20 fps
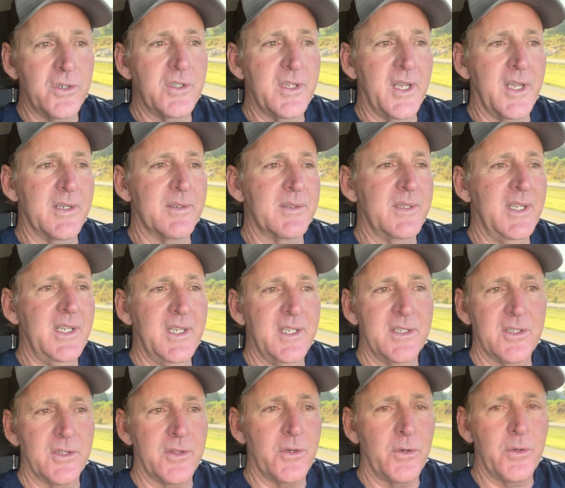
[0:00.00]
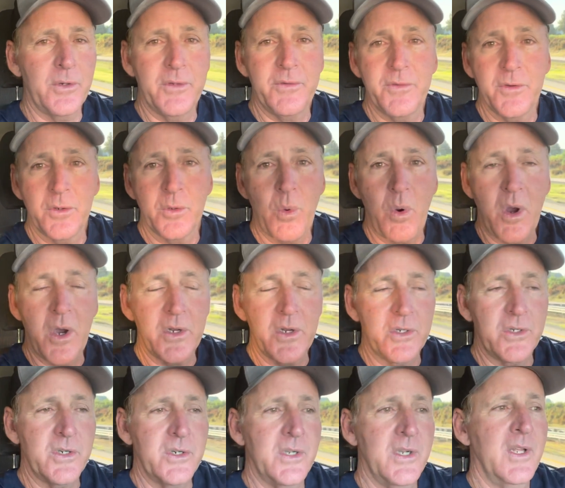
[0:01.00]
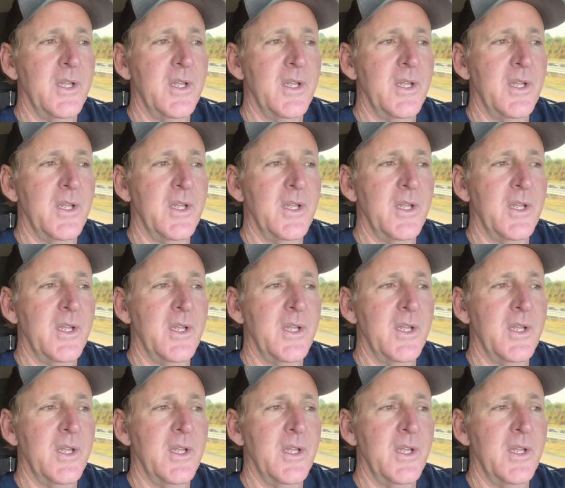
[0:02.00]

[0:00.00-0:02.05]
in that 10 to 30 foot of water.